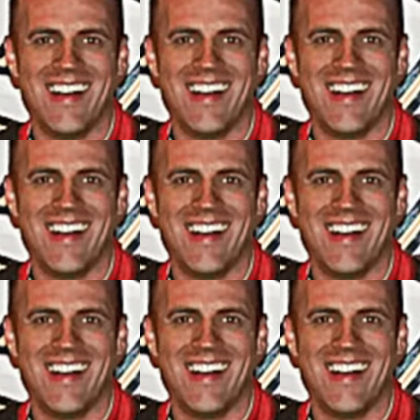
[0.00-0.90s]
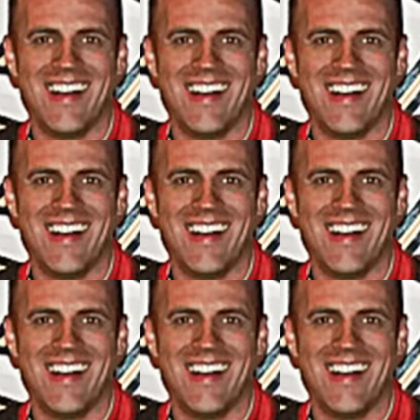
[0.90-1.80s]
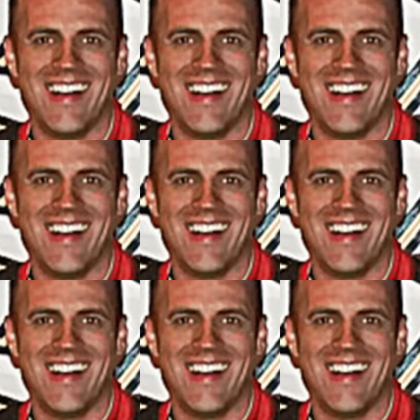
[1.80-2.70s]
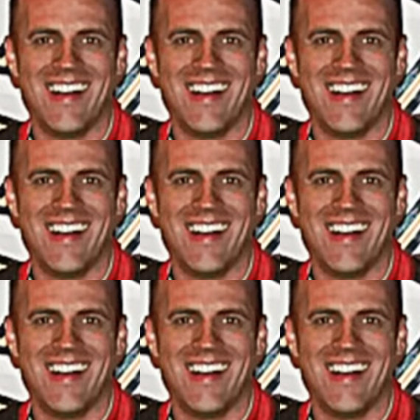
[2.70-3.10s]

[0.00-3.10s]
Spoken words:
This person isn't speaking.